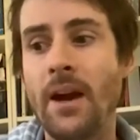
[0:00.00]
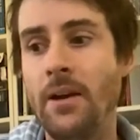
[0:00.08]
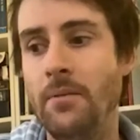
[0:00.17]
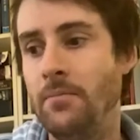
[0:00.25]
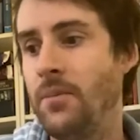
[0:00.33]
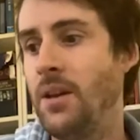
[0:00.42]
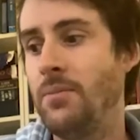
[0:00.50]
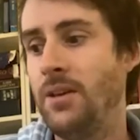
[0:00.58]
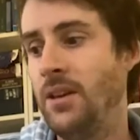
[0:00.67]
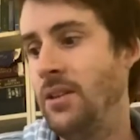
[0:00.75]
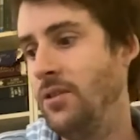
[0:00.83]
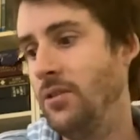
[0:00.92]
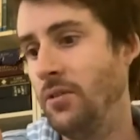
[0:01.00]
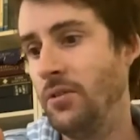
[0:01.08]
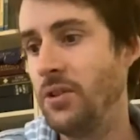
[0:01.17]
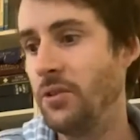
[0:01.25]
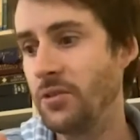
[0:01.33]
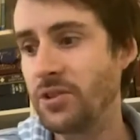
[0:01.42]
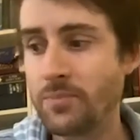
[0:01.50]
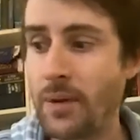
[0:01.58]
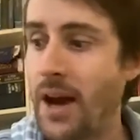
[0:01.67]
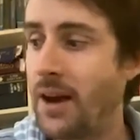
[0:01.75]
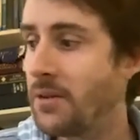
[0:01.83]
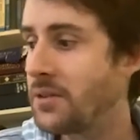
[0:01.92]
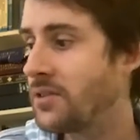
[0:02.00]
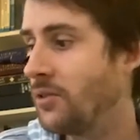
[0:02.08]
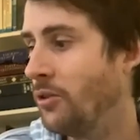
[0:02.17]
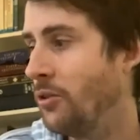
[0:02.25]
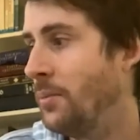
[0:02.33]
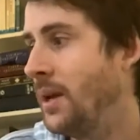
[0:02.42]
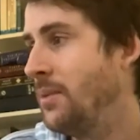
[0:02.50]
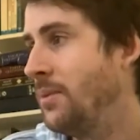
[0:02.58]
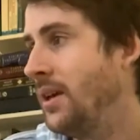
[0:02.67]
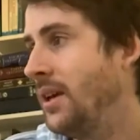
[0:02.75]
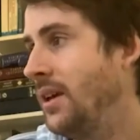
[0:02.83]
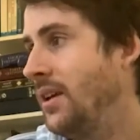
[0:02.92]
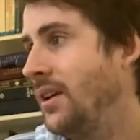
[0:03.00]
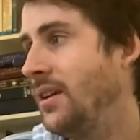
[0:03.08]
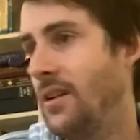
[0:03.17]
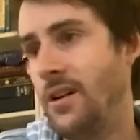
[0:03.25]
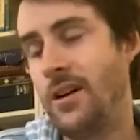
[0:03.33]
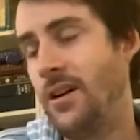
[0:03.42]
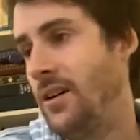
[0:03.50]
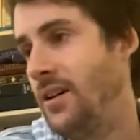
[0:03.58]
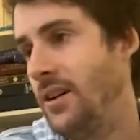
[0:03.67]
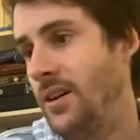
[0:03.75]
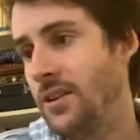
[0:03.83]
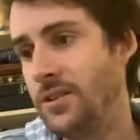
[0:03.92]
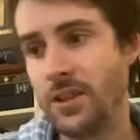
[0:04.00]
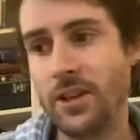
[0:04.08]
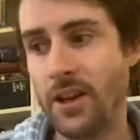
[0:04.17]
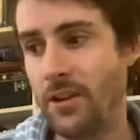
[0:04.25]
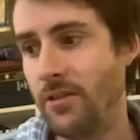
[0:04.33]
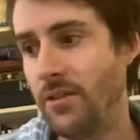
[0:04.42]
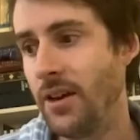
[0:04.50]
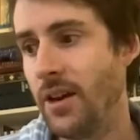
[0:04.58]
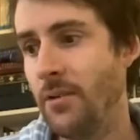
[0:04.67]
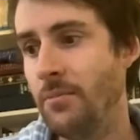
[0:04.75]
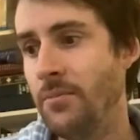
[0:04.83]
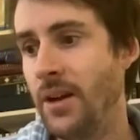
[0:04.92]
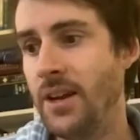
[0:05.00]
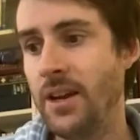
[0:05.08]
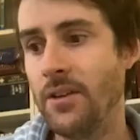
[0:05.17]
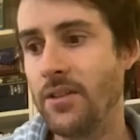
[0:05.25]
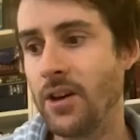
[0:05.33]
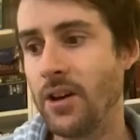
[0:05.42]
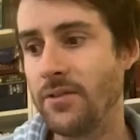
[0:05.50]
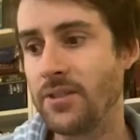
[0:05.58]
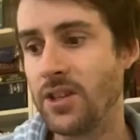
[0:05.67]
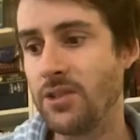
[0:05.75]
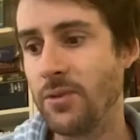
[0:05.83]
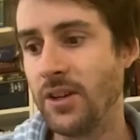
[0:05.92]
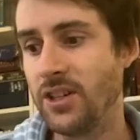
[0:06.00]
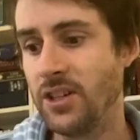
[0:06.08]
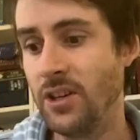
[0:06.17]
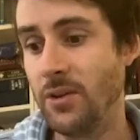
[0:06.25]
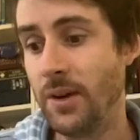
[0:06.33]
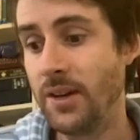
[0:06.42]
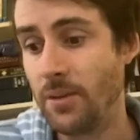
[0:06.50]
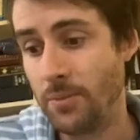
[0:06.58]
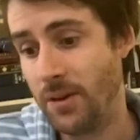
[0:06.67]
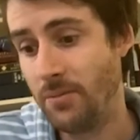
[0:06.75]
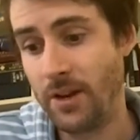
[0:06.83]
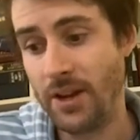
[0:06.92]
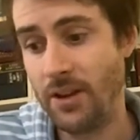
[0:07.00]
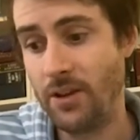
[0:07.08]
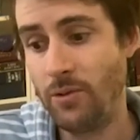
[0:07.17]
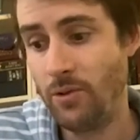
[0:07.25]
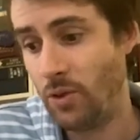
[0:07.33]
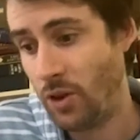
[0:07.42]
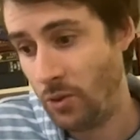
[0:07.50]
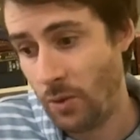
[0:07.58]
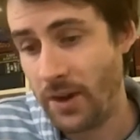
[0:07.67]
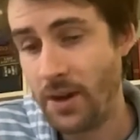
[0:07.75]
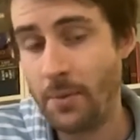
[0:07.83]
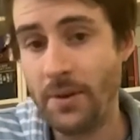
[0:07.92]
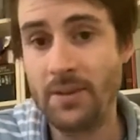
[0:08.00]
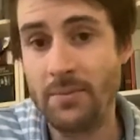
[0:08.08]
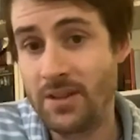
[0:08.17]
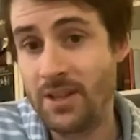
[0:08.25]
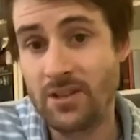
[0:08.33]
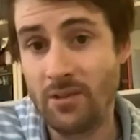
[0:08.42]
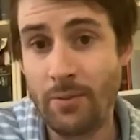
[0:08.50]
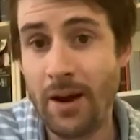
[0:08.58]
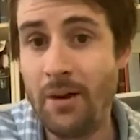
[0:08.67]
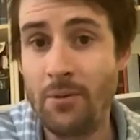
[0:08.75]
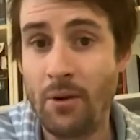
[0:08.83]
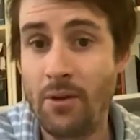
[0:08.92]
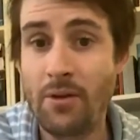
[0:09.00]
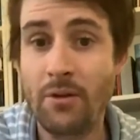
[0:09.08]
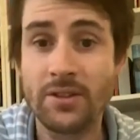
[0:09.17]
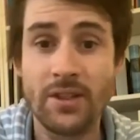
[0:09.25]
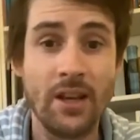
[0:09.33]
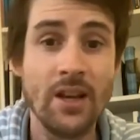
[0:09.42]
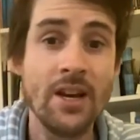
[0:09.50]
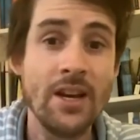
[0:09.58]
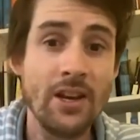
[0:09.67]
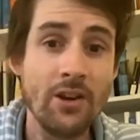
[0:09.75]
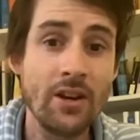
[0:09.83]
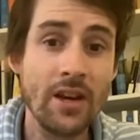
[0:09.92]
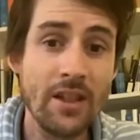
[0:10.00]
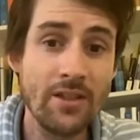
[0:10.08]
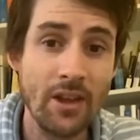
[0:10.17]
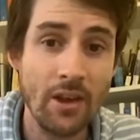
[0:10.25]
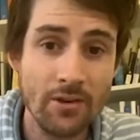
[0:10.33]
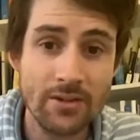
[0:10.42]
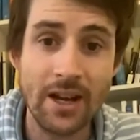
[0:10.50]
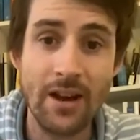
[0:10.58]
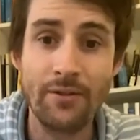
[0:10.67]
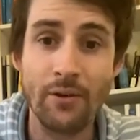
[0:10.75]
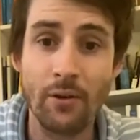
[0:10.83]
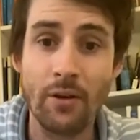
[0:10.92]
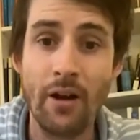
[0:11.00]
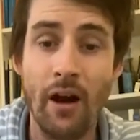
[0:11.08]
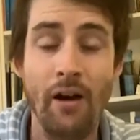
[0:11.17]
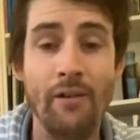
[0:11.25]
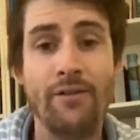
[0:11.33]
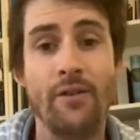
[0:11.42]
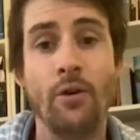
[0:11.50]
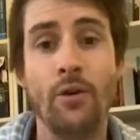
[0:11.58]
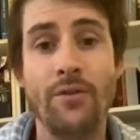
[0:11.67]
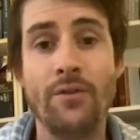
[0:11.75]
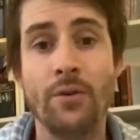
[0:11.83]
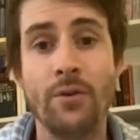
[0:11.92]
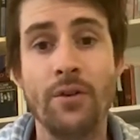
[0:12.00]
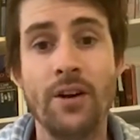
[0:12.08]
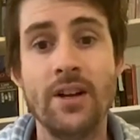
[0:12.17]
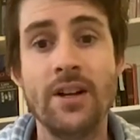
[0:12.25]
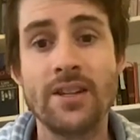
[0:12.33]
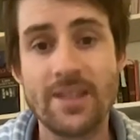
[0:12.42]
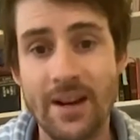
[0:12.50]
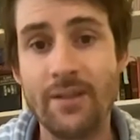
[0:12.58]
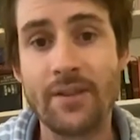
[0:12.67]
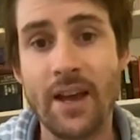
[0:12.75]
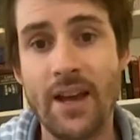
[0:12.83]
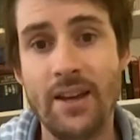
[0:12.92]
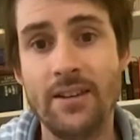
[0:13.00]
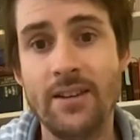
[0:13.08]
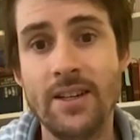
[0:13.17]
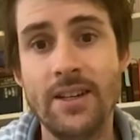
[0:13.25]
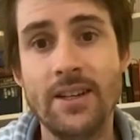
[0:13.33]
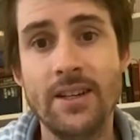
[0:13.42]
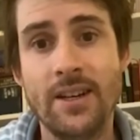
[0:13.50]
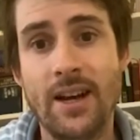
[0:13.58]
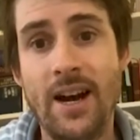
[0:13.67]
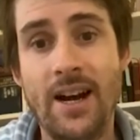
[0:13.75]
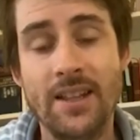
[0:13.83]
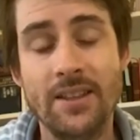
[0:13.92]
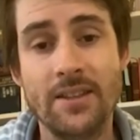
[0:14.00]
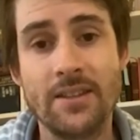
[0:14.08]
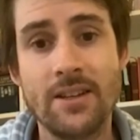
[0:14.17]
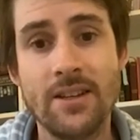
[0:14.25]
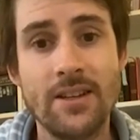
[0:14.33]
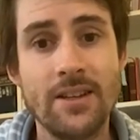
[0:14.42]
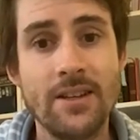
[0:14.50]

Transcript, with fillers: um, maybe your your spouse or maybe uh, I, don't know um, any other kind of situation you end up in where you, you end up in a position of power or authority you can either use that for love or for self-gain and